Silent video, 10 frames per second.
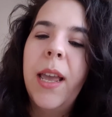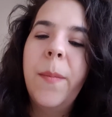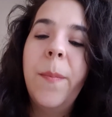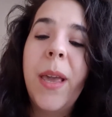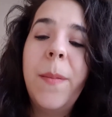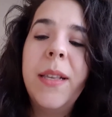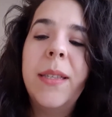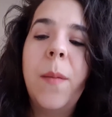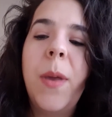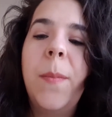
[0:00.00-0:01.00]
Maybe
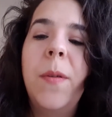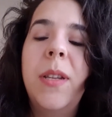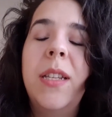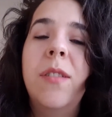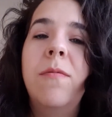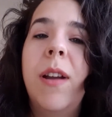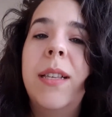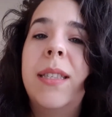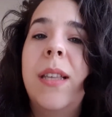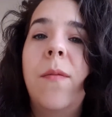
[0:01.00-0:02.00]
some people need to write
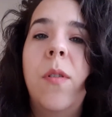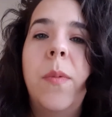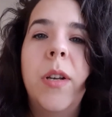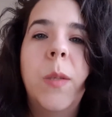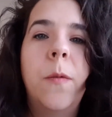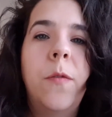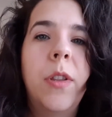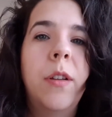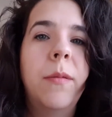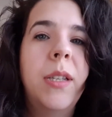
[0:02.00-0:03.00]
several books before
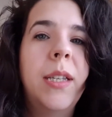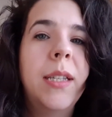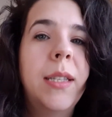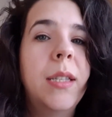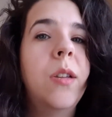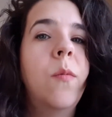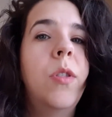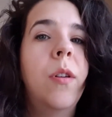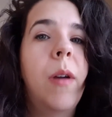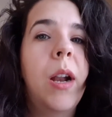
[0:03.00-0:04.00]
they're really consistent with
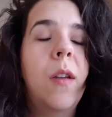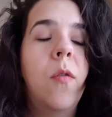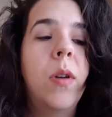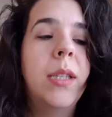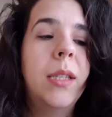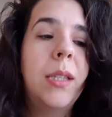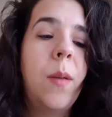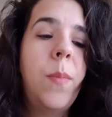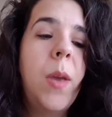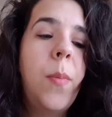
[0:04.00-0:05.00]
their writing voice.
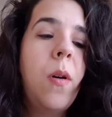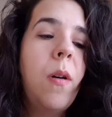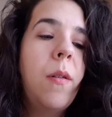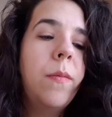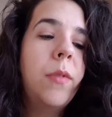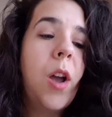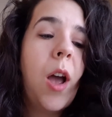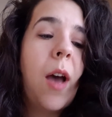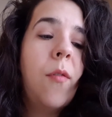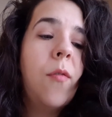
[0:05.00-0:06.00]
Some people
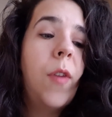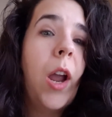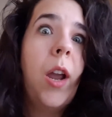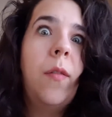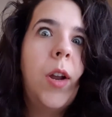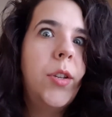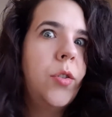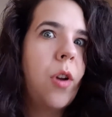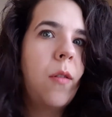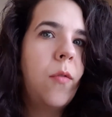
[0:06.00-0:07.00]
have a very, very
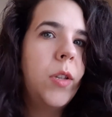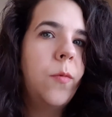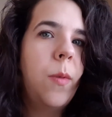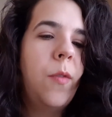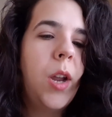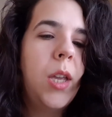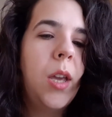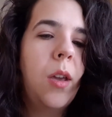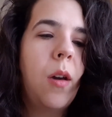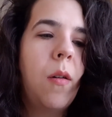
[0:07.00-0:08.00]
strong voice from the very
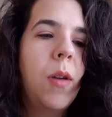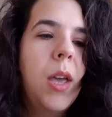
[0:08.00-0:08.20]
get-go.